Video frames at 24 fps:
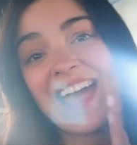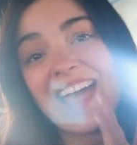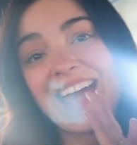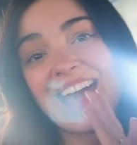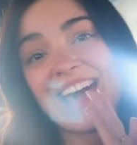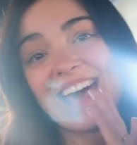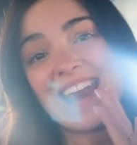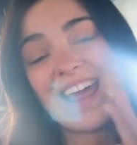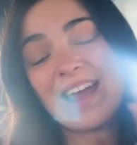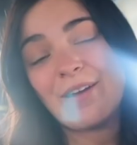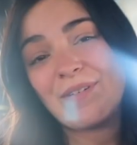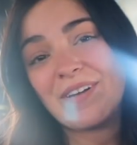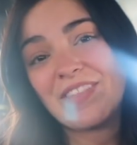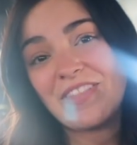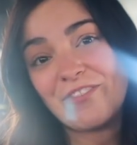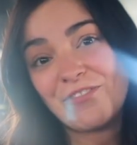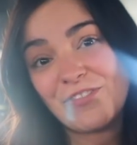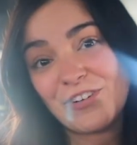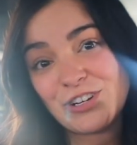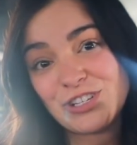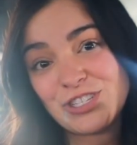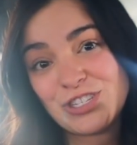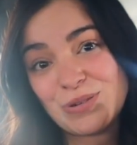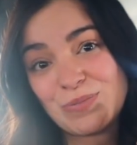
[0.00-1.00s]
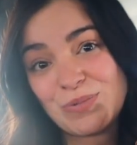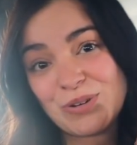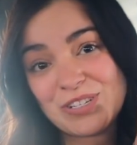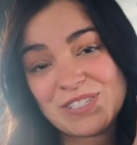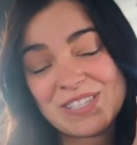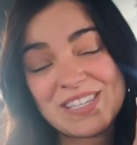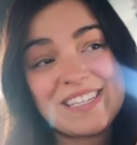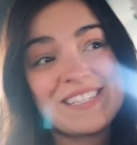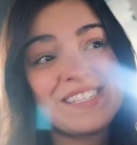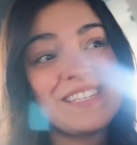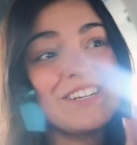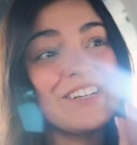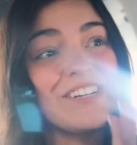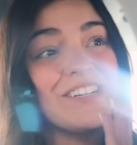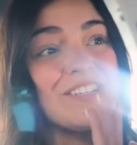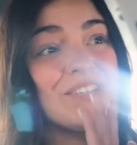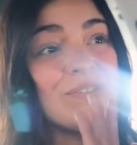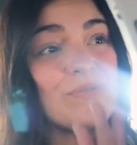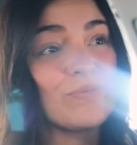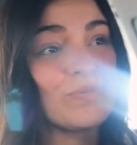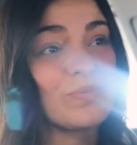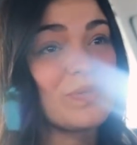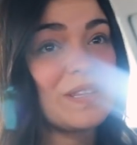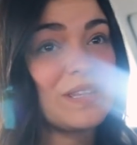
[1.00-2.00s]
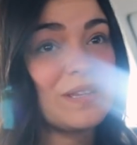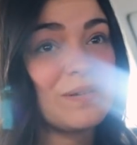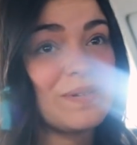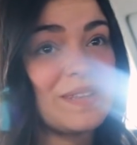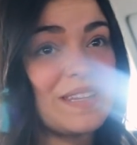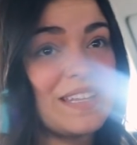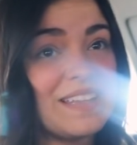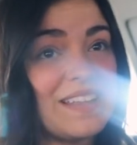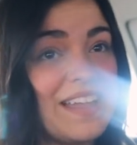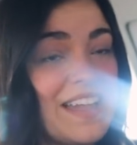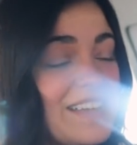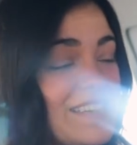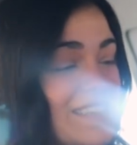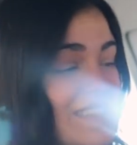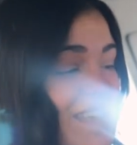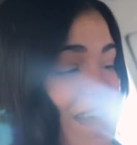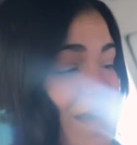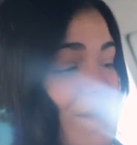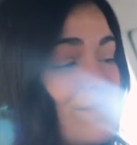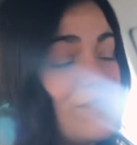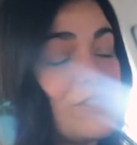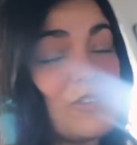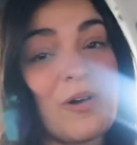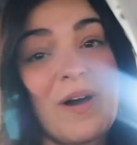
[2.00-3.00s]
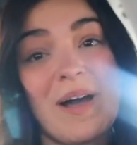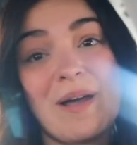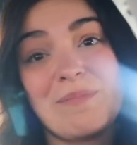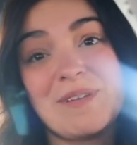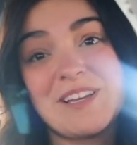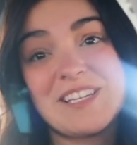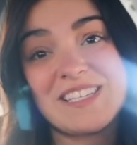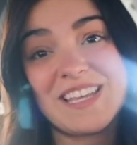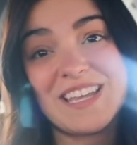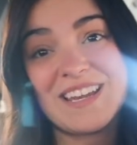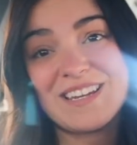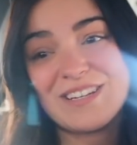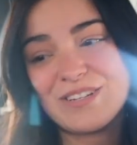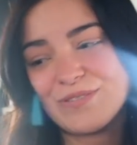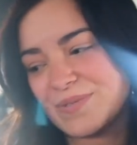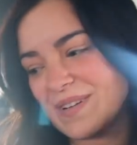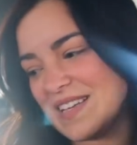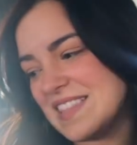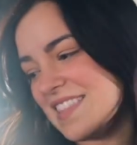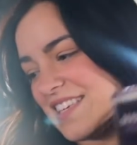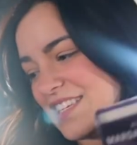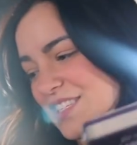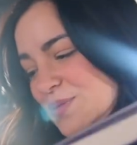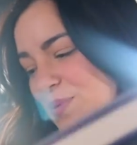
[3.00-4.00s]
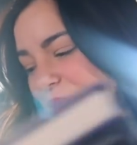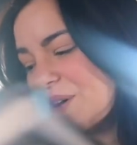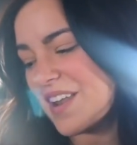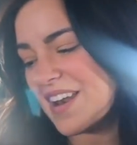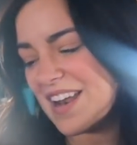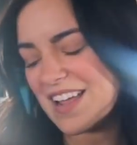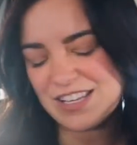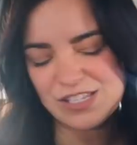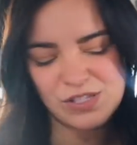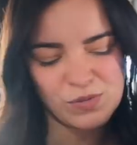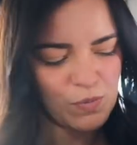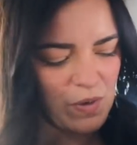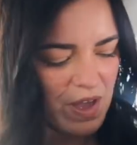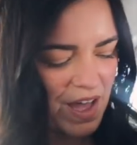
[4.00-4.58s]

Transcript: And I read the first two books in the series, really, really liked them. So I'm excited to read this one as